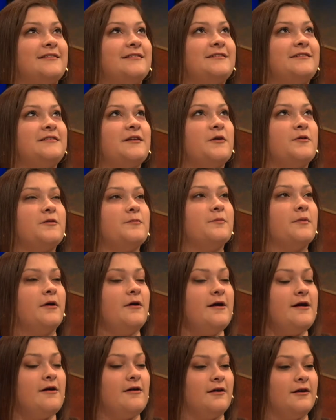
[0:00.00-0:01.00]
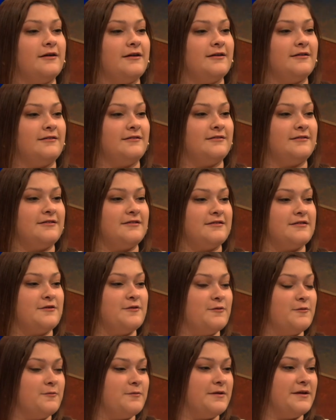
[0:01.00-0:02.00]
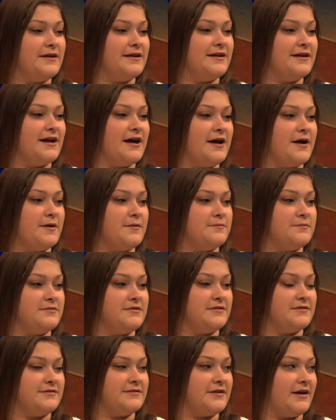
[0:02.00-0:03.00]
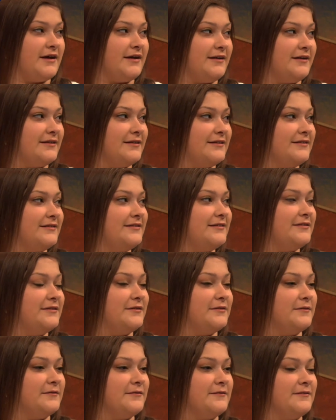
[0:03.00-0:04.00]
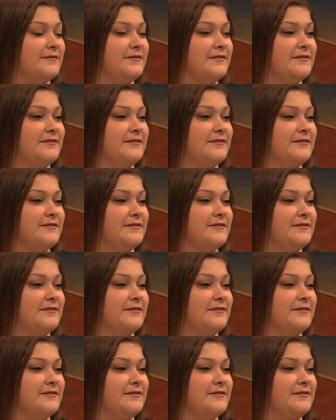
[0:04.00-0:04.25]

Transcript: so the Murray Art Guild is who we decided to